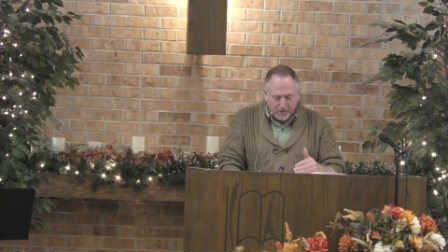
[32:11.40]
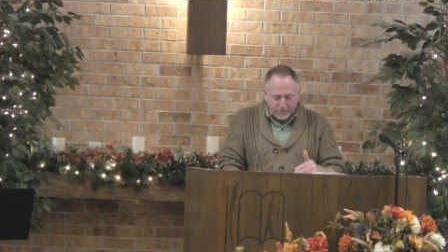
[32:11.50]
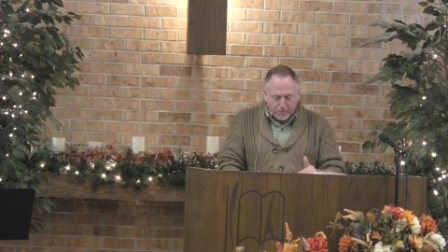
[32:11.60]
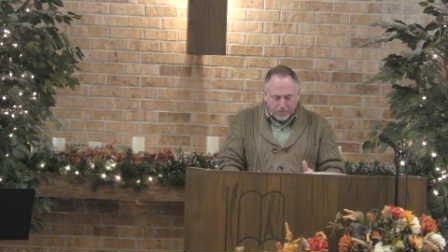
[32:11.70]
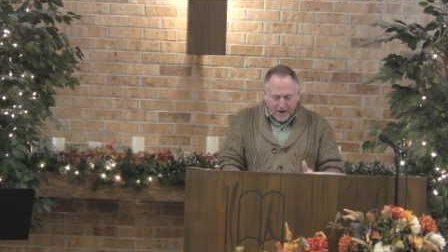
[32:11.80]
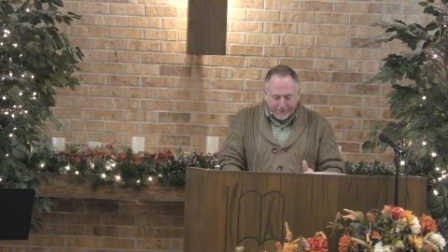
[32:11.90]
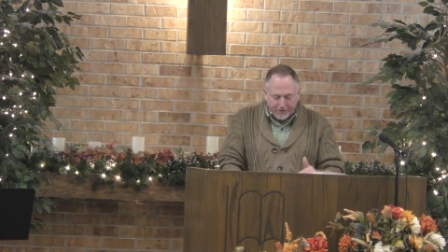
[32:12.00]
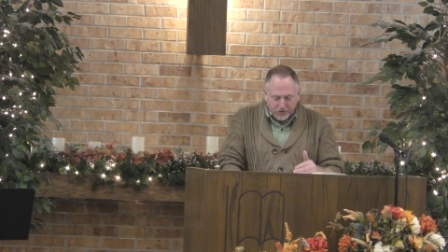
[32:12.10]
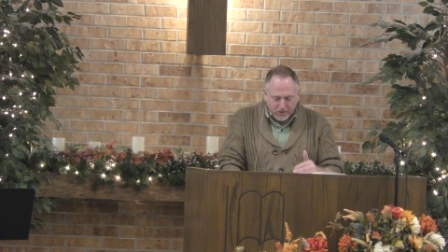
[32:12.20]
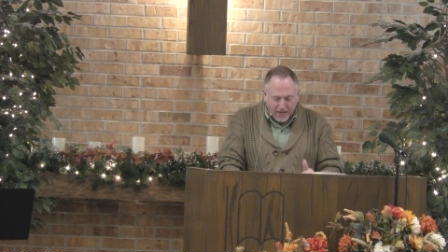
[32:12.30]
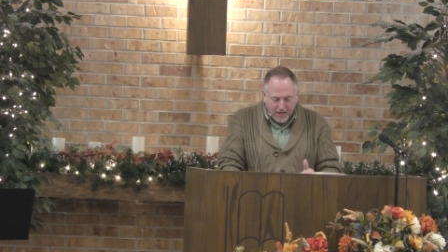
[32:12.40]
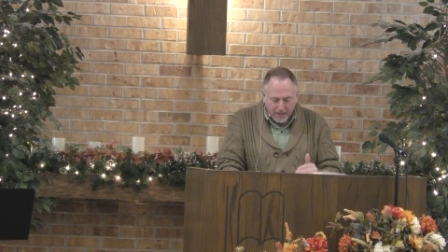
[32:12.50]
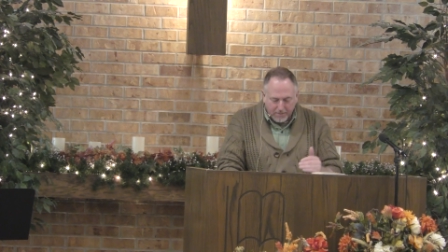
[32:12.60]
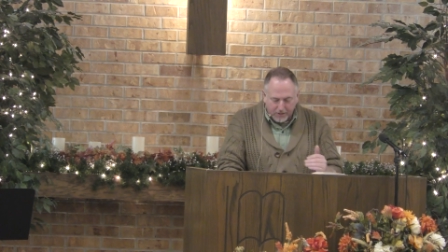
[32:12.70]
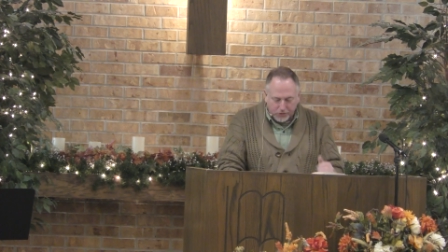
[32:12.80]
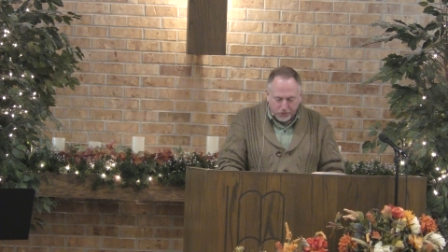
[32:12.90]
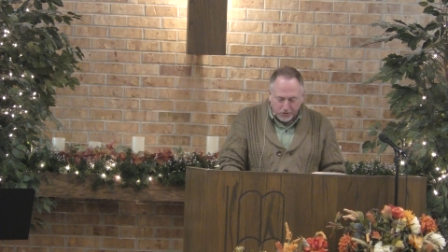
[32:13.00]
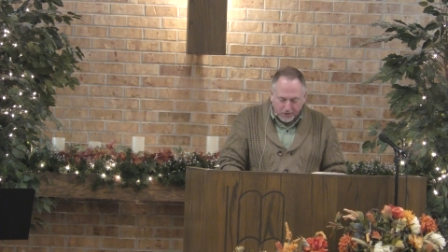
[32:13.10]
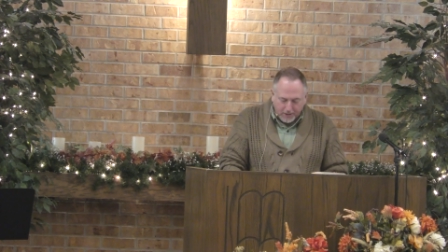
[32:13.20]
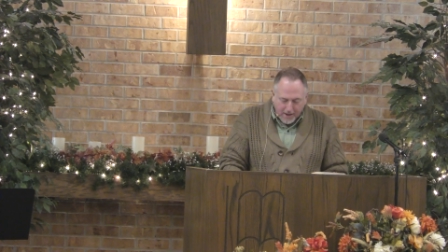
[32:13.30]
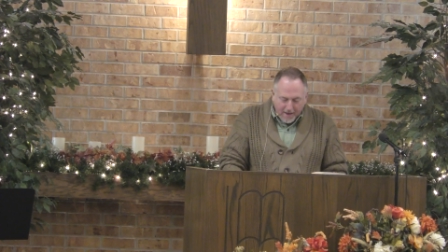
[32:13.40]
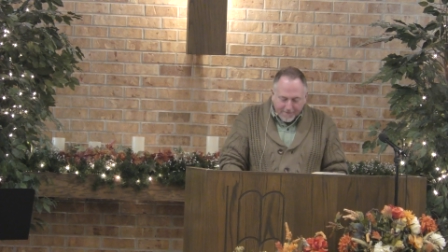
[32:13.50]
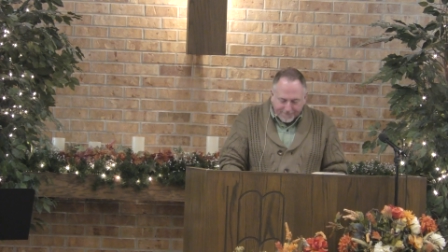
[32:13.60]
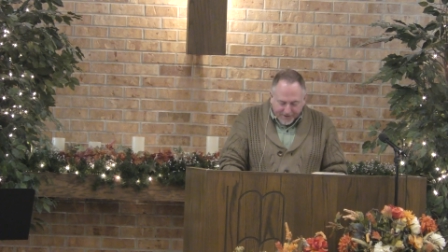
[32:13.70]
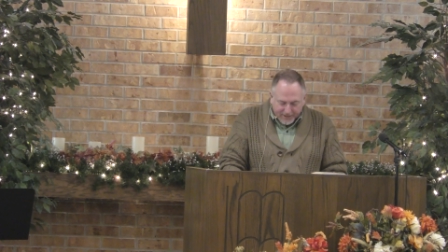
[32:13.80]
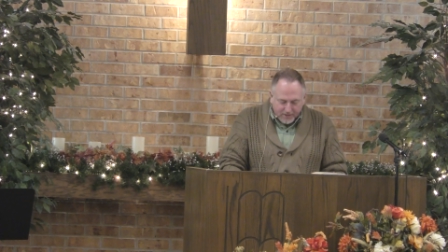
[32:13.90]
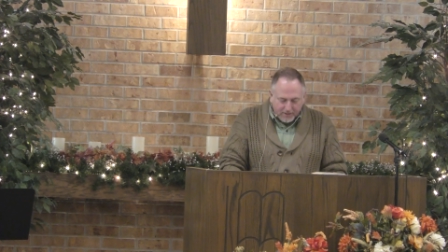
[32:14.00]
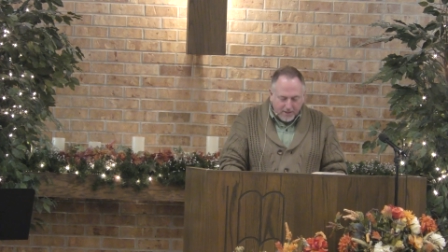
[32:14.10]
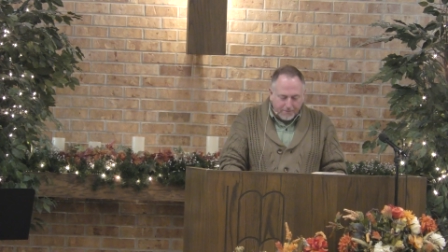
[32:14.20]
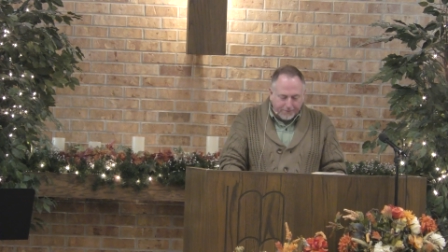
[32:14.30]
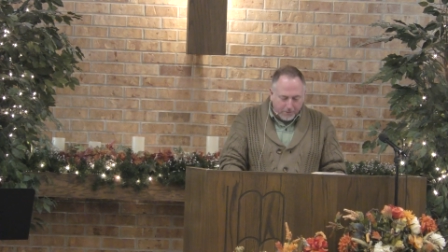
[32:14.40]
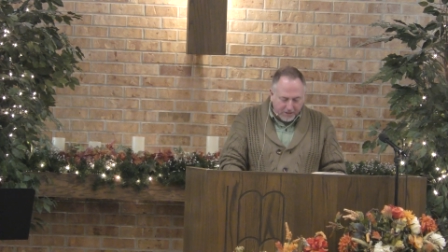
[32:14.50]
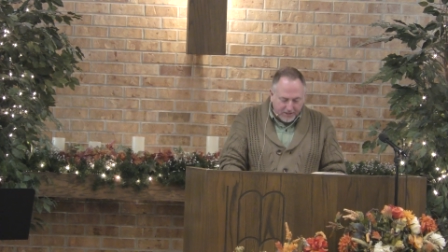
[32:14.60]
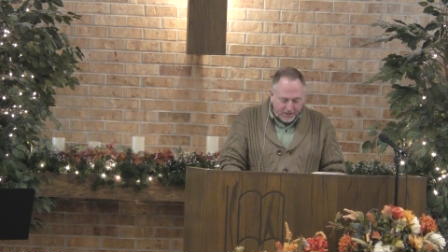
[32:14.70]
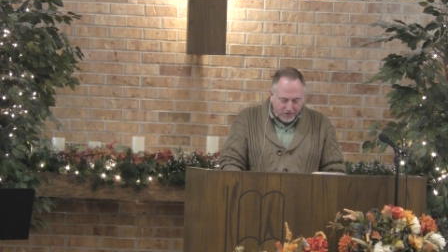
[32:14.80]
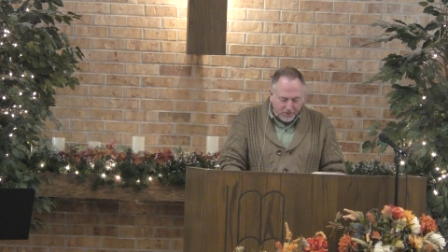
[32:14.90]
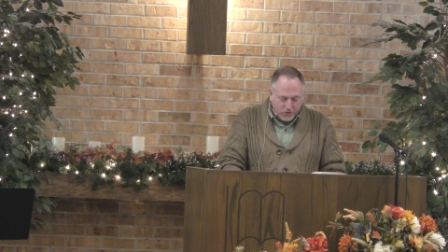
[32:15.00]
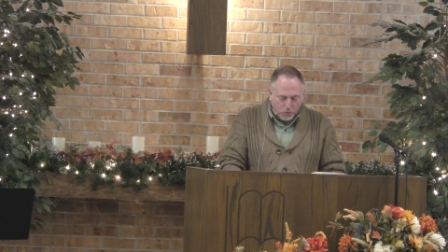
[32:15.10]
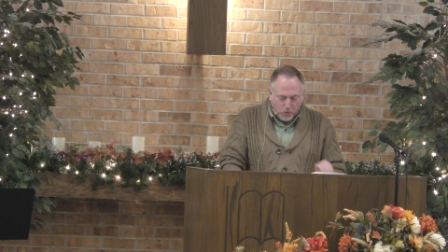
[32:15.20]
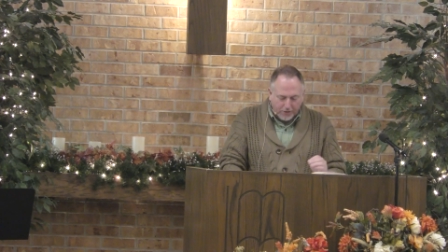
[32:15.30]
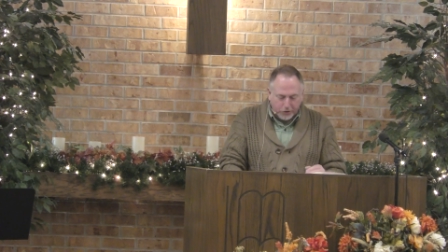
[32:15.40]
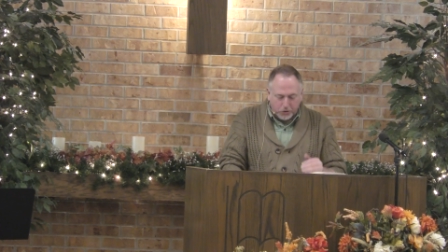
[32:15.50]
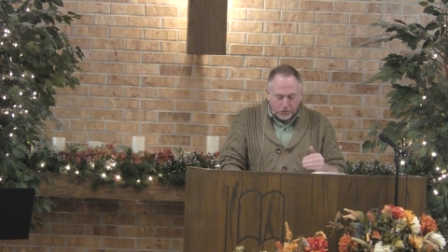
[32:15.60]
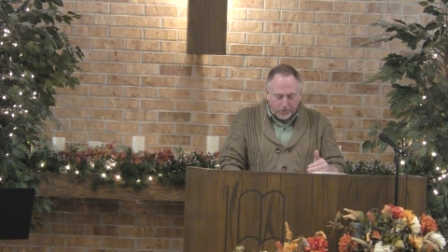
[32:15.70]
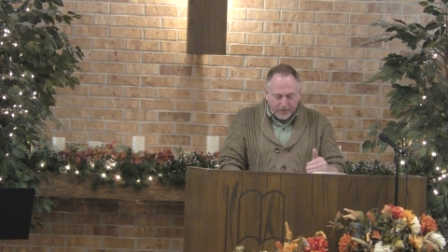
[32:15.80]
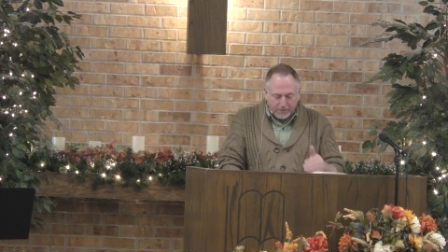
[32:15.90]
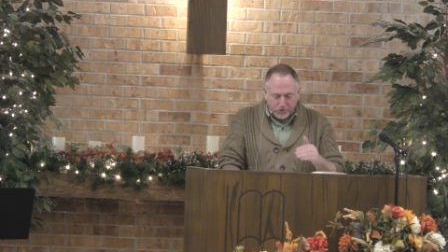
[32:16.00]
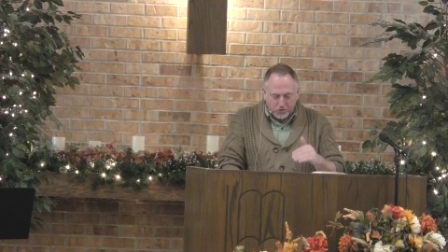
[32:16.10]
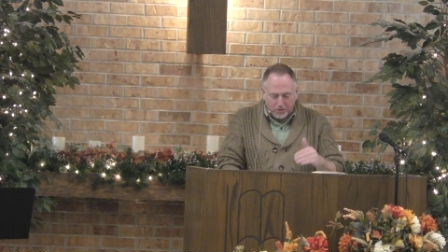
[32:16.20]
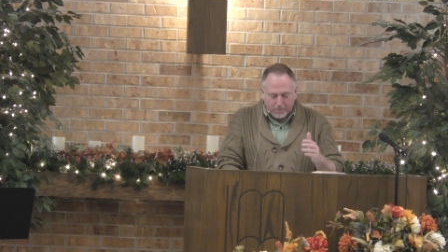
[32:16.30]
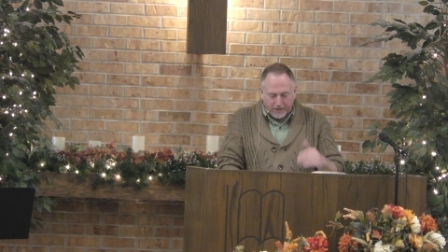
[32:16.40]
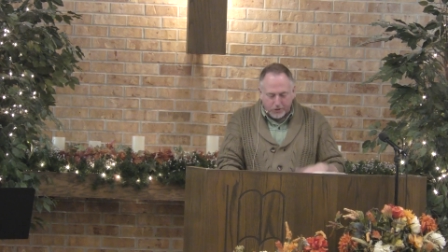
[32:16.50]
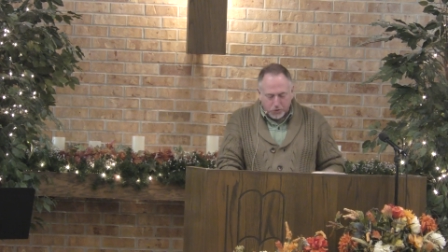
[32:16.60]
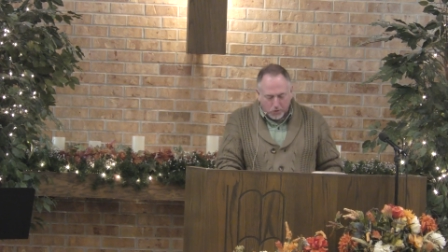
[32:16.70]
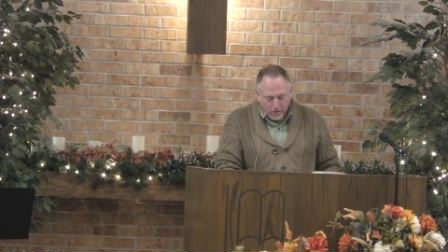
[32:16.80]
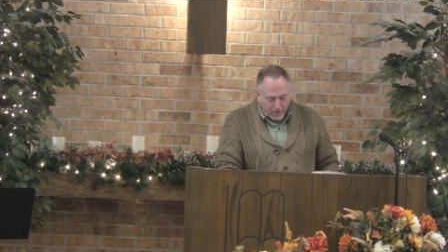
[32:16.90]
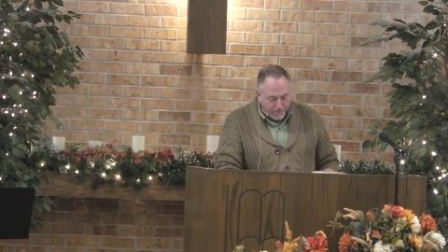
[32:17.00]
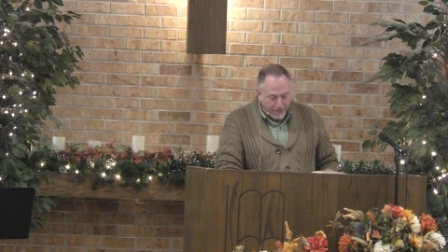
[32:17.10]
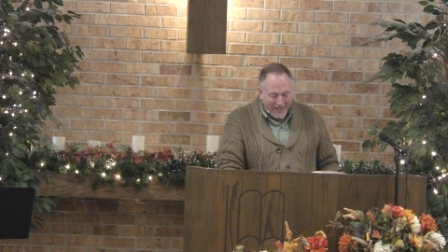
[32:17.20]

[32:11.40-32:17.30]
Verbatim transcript: of the prophets came and stood facing them from a distance while the two of them stood by the Jordan.